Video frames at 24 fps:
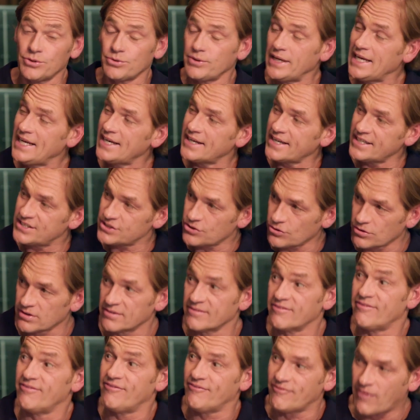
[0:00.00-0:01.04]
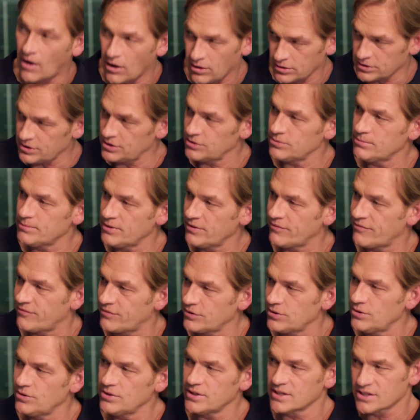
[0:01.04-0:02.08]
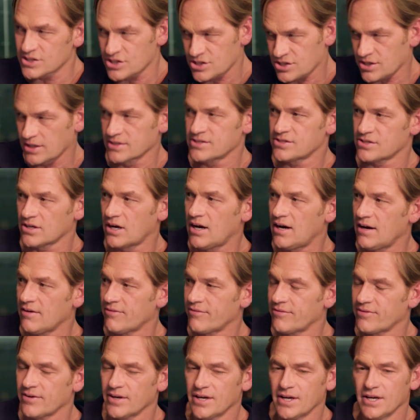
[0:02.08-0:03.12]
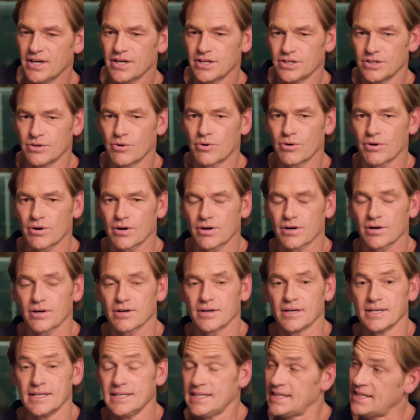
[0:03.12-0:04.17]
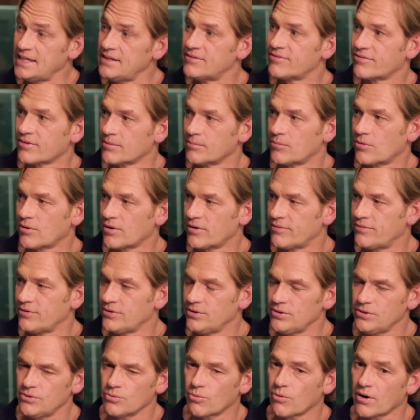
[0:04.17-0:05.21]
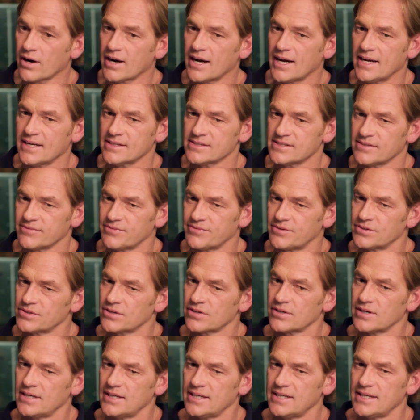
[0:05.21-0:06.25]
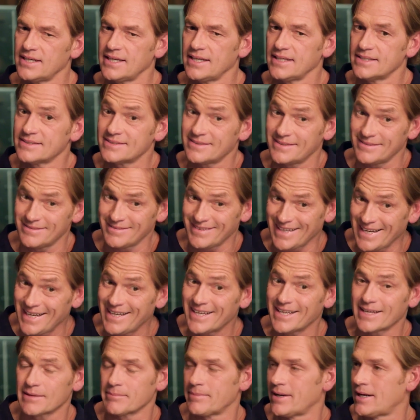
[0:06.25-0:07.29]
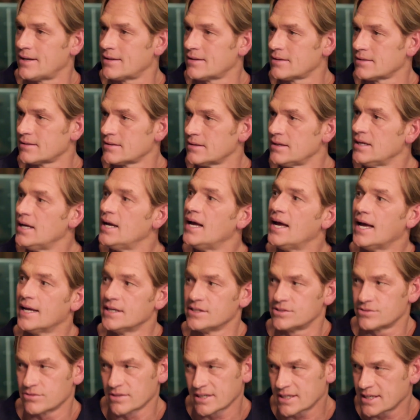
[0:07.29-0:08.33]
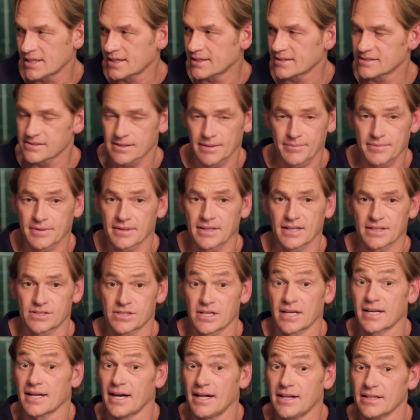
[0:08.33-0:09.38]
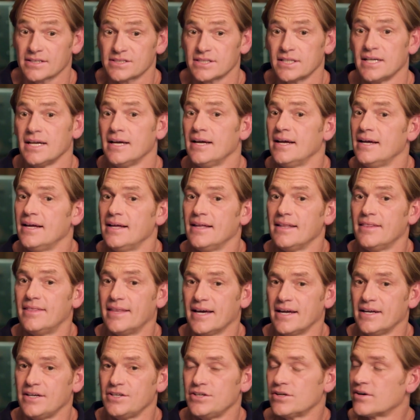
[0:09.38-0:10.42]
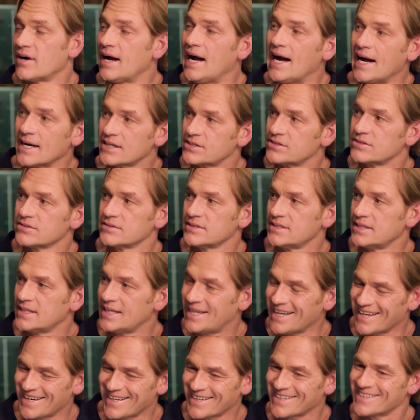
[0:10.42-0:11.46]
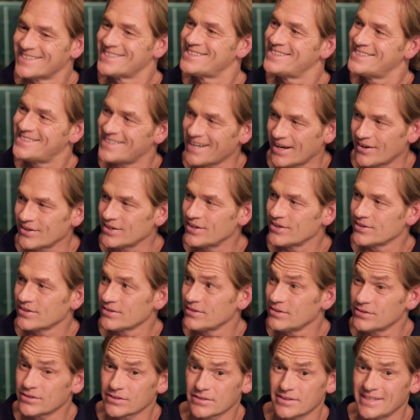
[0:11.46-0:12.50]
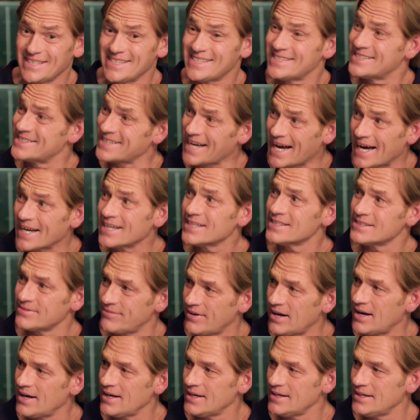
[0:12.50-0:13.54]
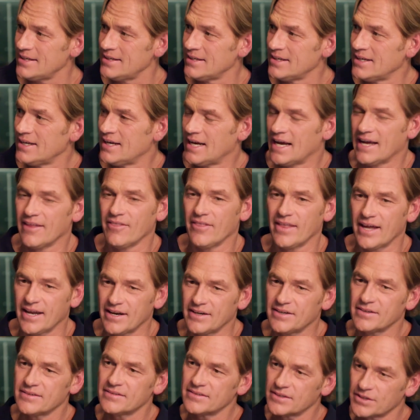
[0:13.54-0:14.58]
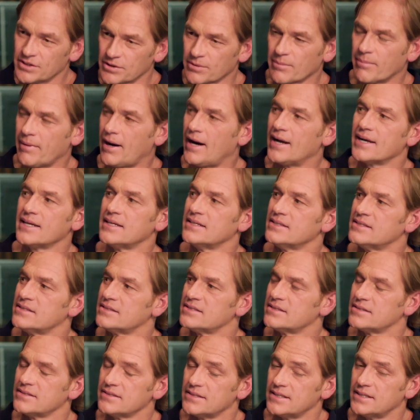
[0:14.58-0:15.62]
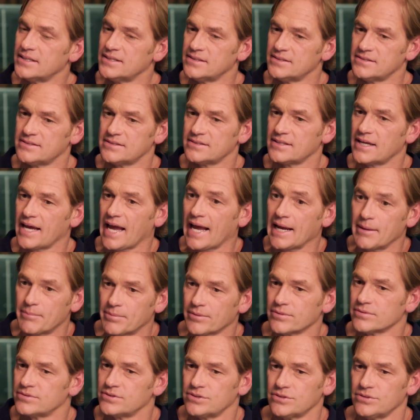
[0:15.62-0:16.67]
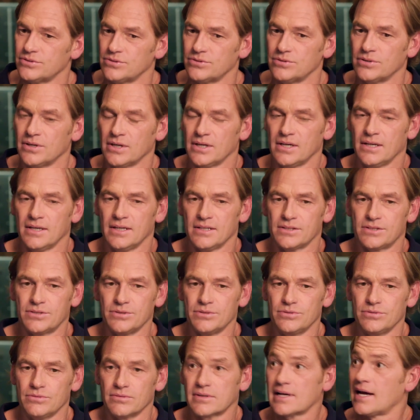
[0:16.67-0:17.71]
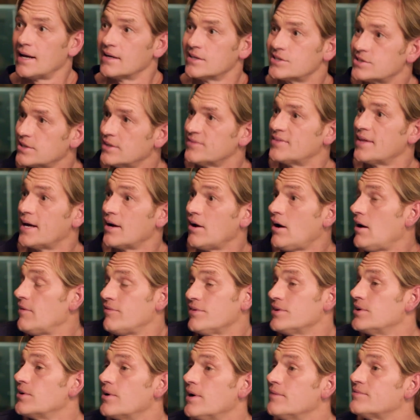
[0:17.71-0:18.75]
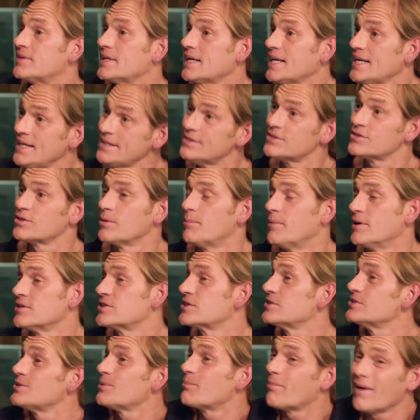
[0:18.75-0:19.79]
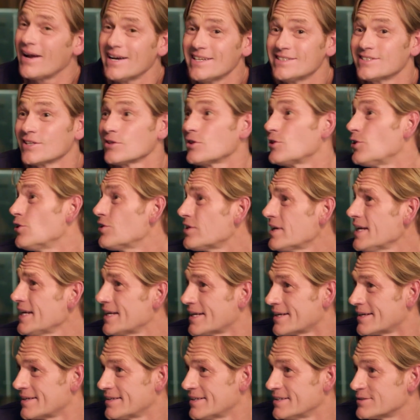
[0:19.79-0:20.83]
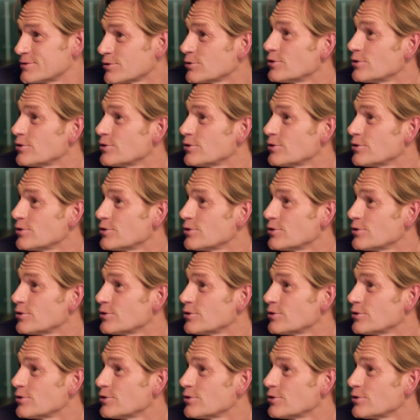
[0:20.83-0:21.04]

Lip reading: you eat a certain volume of food, it shuts off your need for more food. Whereas if you're eating better and drinking something like Shakeology, then you're actually getting cellularly satisfied, and then your body is able to kind of shut that off, and you don't have to eat so much because your body's looking. It's